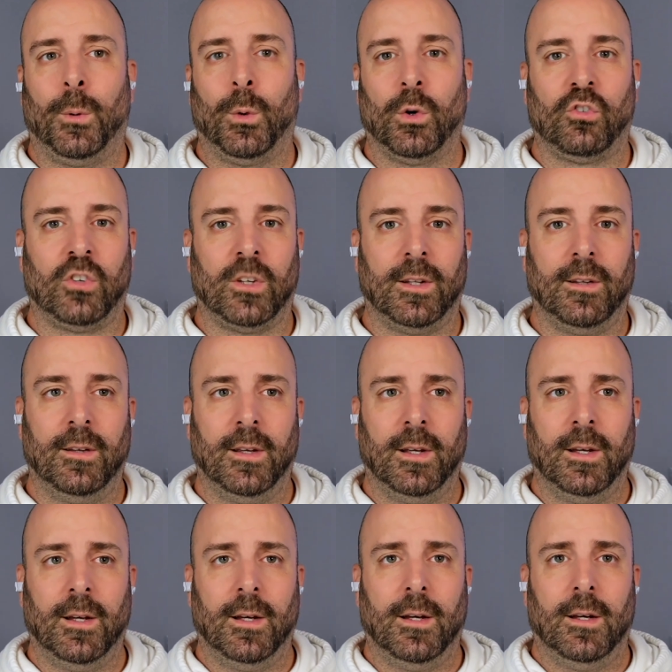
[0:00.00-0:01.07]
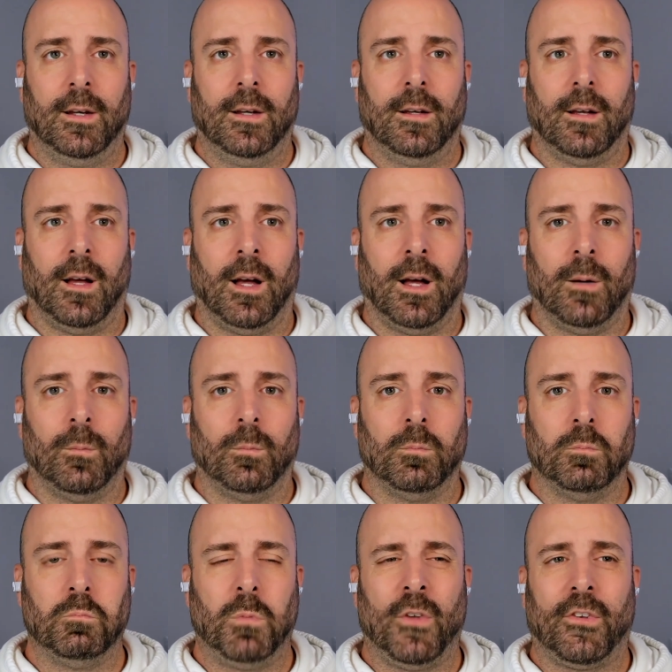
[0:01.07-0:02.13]
portion um,
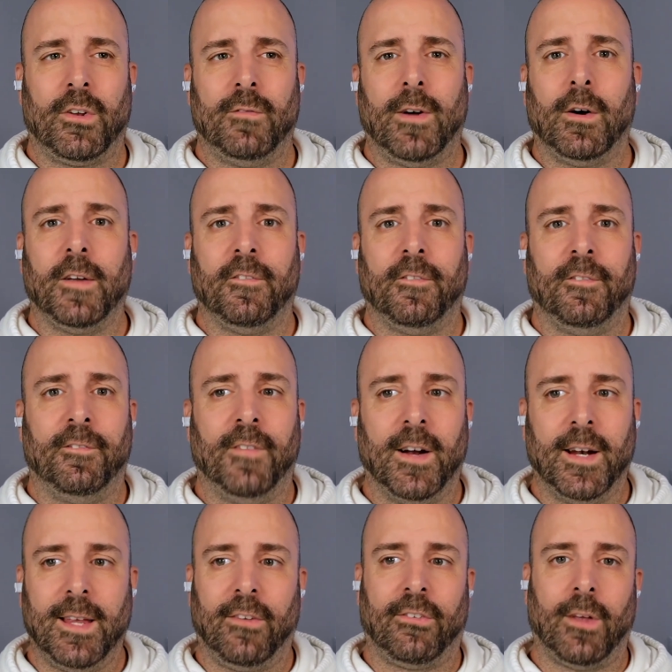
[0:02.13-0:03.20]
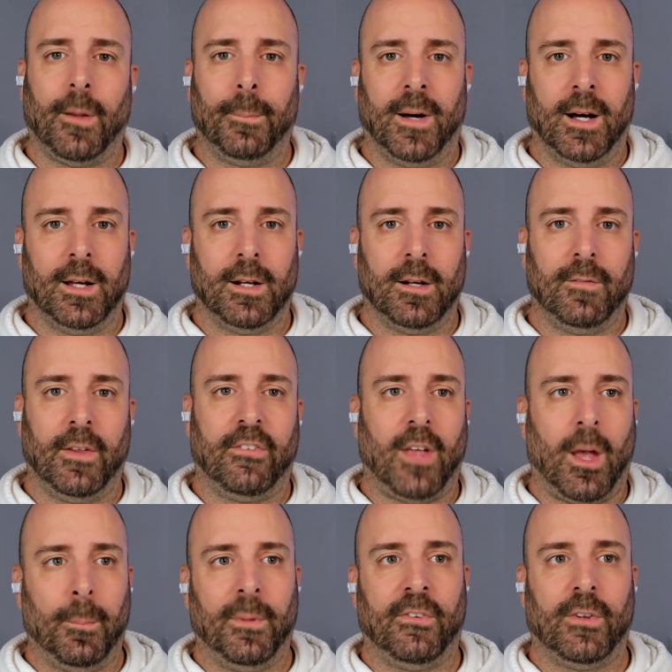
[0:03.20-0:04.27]
wasn't a very funny subplot of this
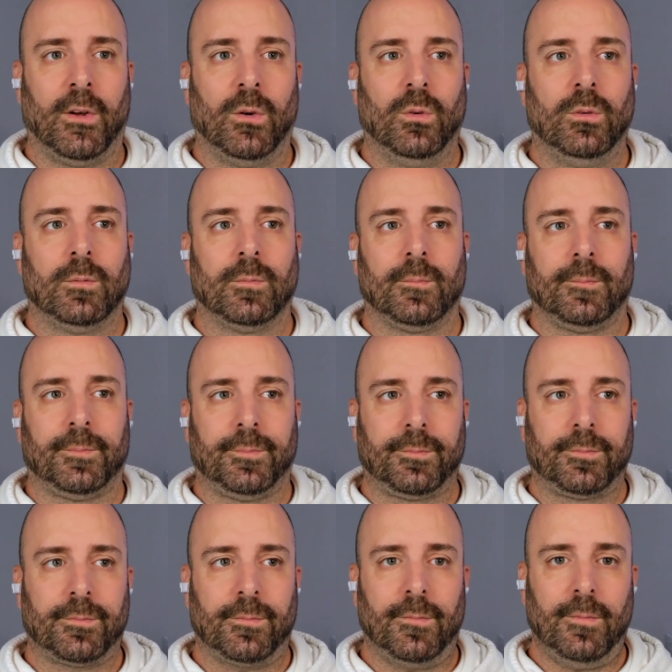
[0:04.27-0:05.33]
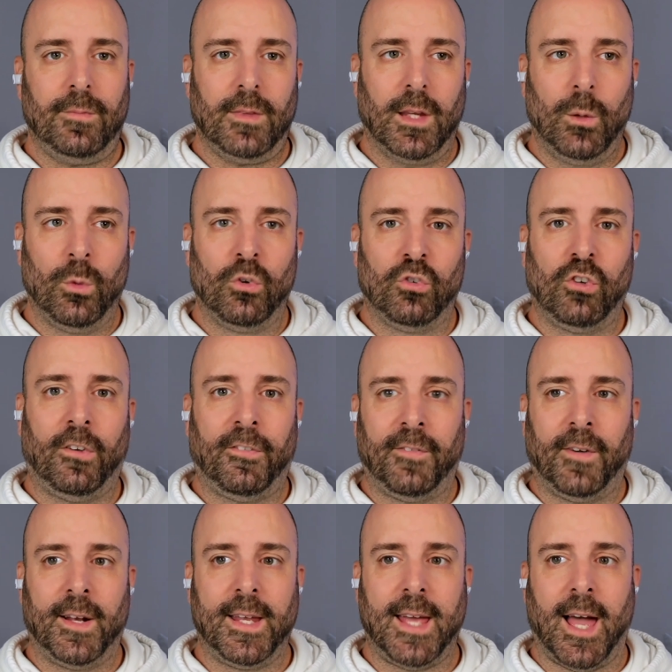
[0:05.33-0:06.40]
episode. It was just
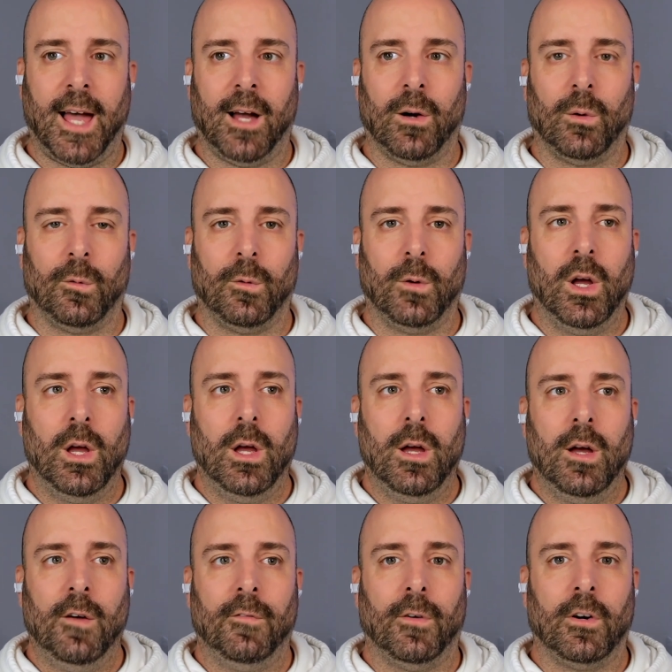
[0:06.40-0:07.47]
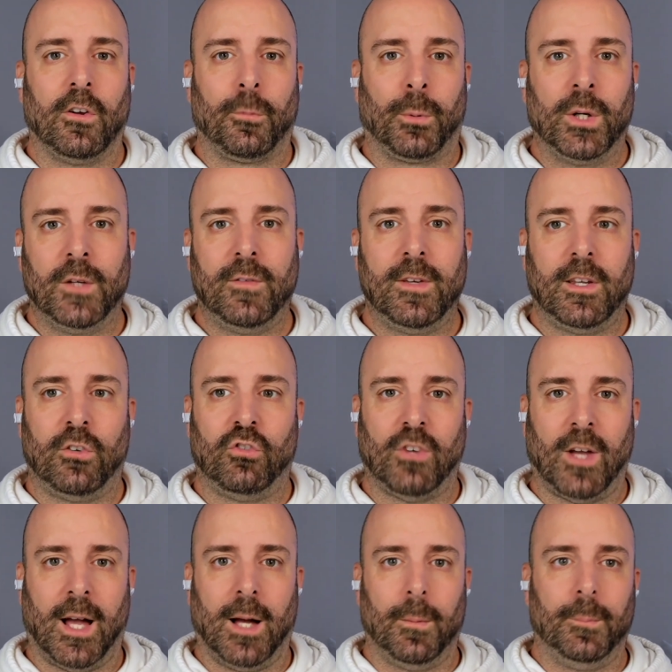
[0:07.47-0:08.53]
funny how, for his previous
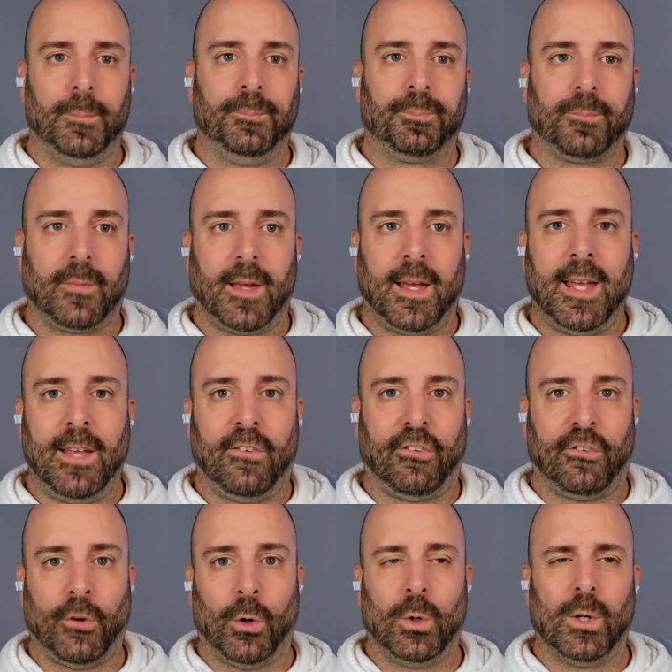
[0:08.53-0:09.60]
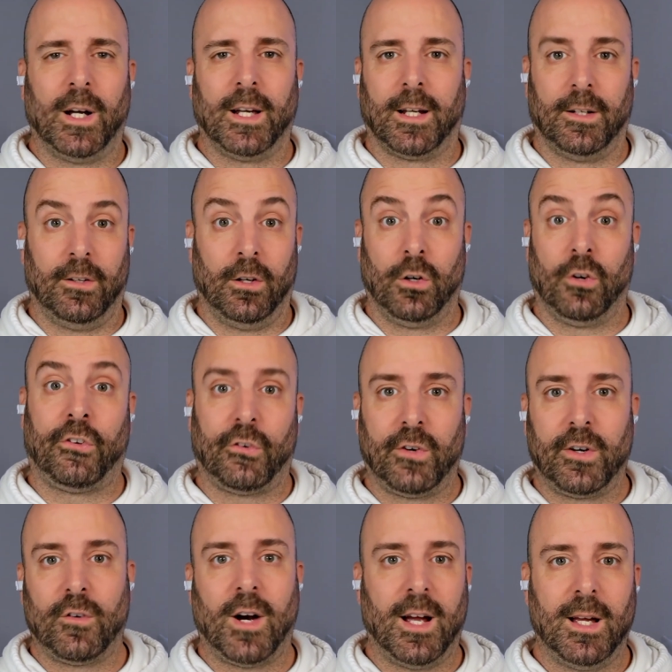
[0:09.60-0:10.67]
job, he stole like a
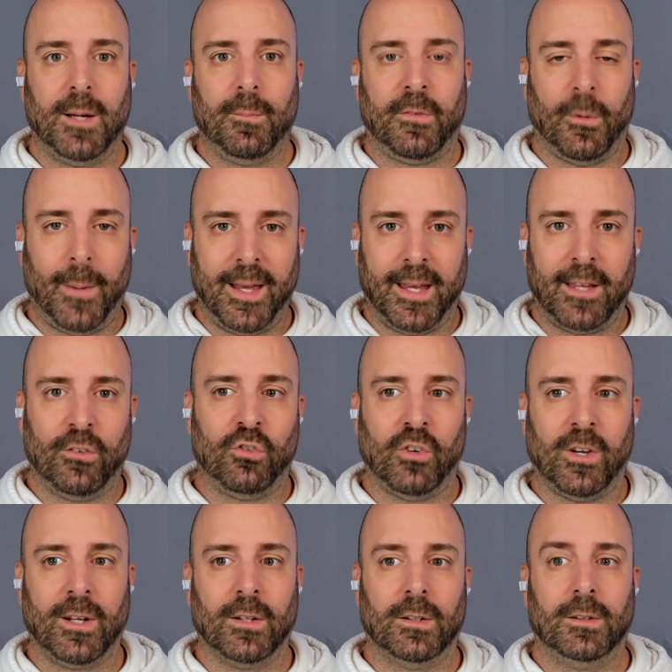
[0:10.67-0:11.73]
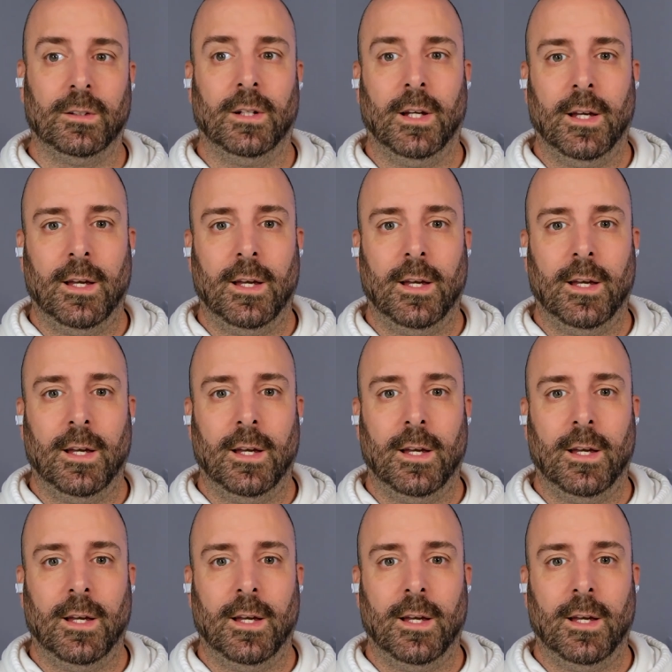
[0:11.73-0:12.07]
nursery rhyme to make his jingle.